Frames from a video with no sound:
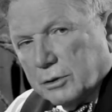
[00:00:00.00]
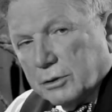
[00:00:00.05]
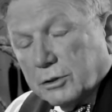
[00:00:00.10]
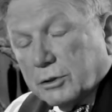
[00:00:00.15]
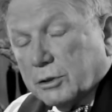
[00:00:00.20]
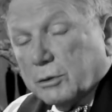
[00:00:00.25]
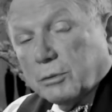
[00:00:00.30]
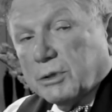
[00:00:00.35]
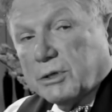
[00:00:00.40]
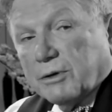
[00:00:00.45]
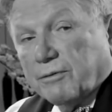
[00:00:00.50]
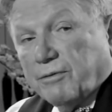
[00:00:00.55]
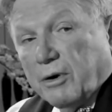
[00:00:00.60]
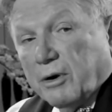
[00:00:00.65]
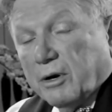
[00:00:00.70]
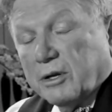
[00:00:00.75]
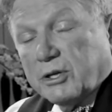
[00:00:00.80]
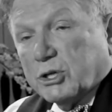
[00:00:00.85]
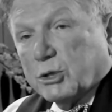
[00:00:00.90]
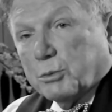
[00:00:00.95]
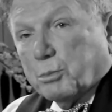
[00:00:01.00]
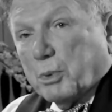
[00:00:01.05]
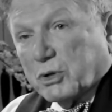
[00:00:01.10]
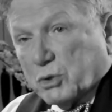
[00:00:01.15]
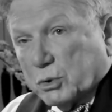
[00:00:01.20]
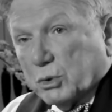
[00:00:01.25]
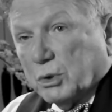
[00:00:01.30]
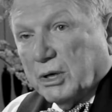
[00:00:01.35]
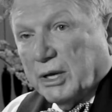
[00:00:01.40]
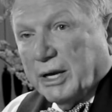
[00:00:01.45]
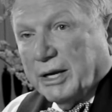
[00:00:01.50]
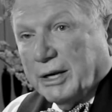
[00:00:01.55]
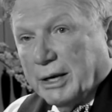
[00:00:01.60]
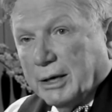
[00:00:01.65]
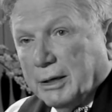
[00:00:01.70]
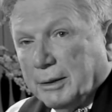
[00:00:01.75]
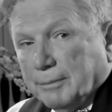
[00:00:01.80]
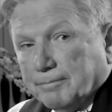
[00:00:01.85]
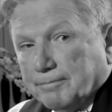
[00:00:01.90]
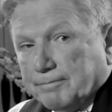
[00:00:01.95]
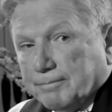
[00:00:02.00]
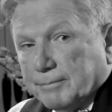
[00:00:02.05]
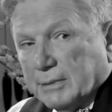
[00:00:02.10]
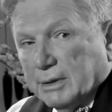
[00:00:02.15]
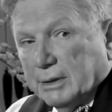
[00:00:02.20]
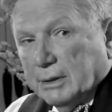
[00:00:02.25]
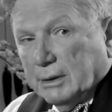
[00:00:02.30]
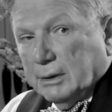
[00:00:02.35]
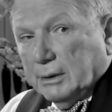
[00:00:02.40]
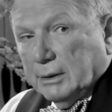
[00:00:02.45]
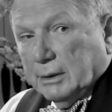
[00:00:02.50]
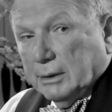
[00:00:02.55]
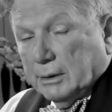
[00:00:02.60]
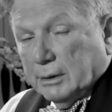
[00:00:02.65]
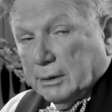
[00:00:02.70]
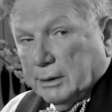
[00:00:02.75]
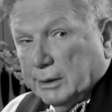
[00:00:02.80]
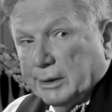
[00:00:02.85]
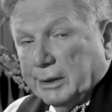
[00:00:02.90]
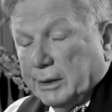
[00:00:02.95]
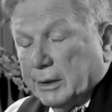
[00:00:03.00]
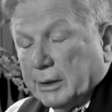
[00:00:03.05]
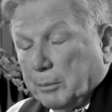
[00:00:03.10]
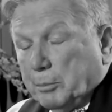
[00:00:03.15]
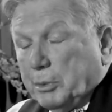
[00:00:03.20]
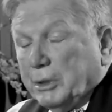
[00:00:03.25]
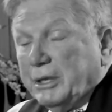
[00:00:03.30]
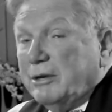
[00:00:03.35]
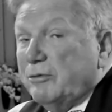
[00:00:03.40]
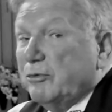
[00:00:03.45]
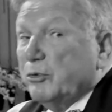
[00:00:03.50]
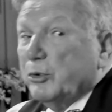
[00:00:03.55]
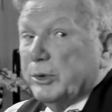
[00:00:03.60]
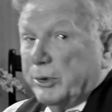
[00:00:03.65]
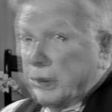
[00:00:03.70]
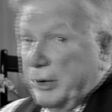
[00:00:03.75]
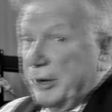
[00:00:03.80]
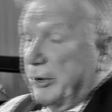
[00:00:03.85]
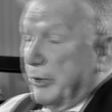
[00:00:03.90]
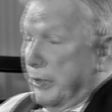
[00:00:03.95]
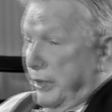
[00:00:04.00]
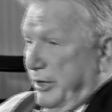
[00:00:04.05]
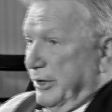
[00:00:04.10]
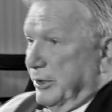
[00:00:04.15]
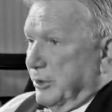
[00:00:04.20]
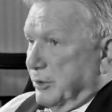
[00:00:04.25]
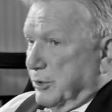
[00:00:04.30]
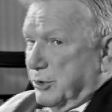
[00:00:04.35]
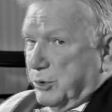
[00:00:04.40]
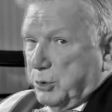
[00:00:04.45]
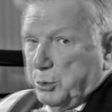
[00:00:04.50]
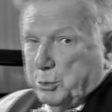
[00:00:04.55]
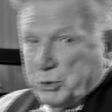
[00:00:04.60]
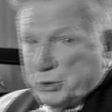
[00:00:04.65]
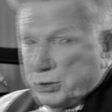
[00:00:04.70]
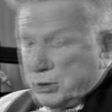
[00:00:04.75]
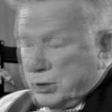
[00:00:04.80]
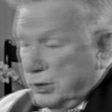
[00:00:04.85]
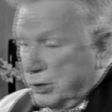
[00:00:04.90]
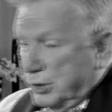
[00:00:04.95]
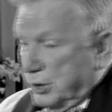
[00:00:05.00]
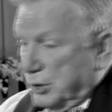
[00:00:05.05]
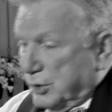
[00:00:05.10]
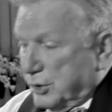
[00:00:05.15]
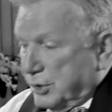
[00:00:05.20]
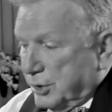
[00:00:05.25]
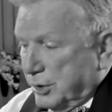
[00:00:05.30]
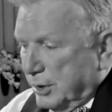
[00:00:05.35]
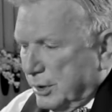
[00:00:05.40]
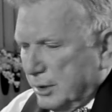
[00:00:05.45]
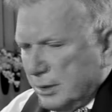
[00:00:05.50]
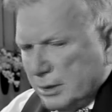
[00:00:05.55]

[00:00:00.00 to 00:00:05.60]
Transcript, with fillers: She was a very special lady, a believer in all things superstitious.